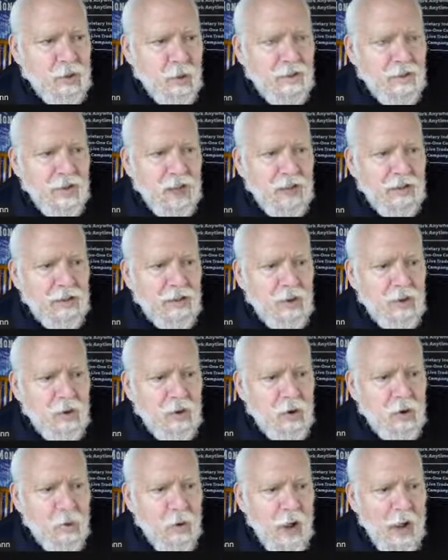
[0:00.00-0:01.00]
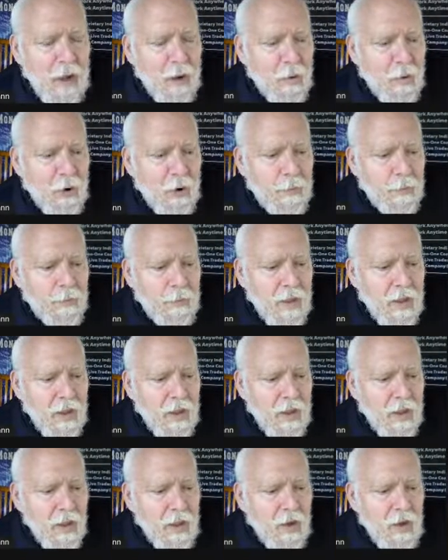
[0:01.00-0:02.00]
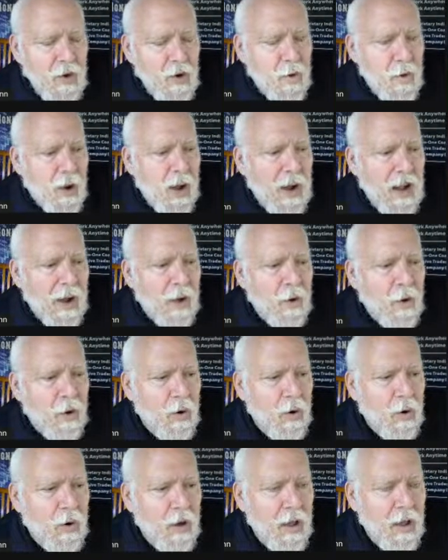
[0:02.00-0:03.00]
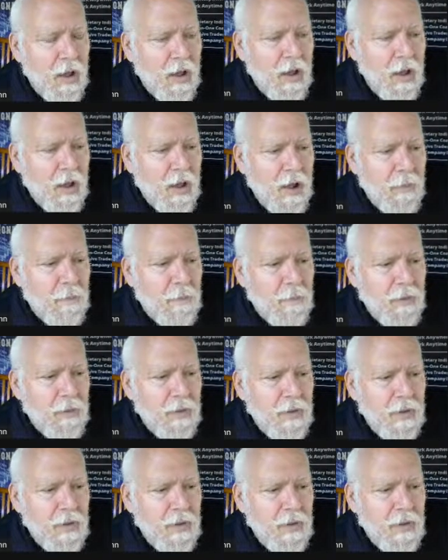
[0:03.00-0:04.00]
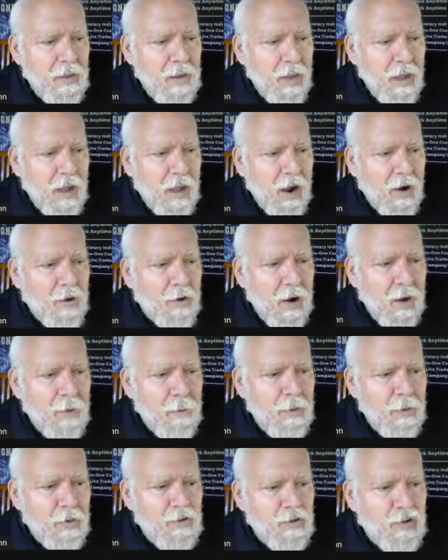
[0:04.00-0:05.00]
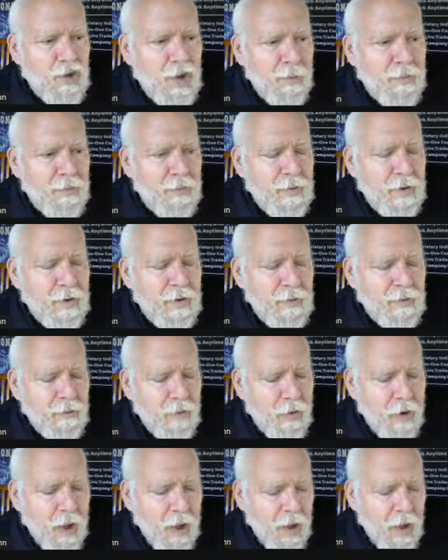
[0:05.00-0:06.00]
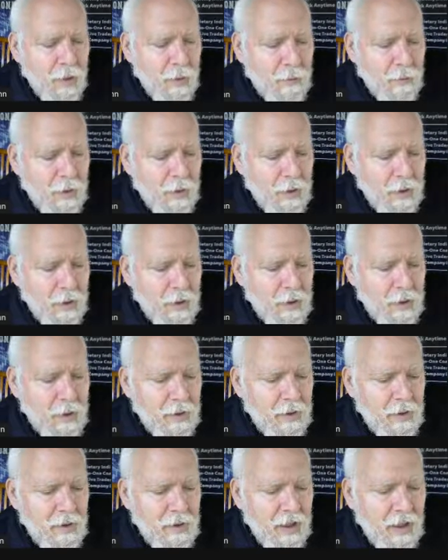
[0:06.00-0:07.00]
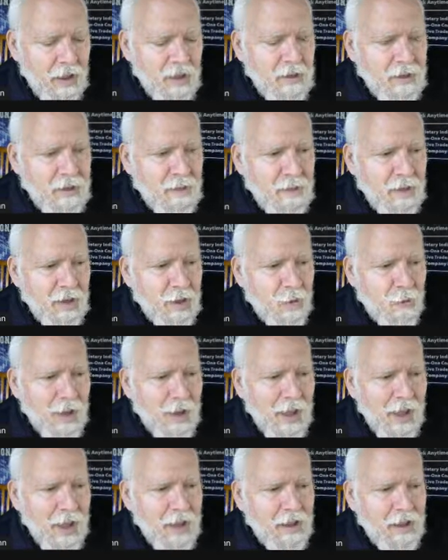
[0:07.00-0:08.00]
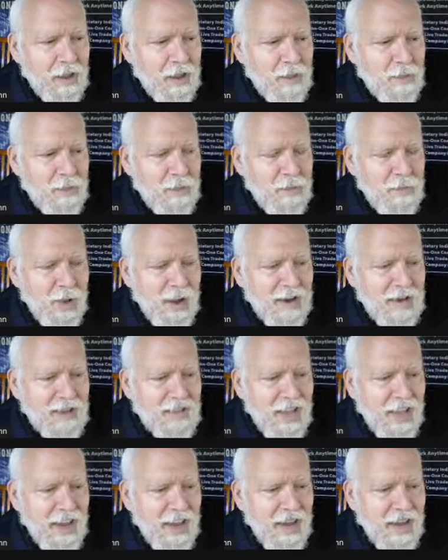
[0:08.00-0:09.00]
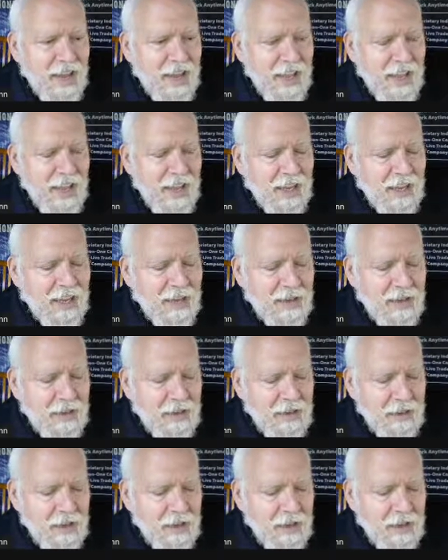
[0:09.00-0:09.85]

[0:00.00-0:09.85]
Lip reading: so we've gotten to the new hour. The new hour, our number jumped from, let me go back, it was minus 88.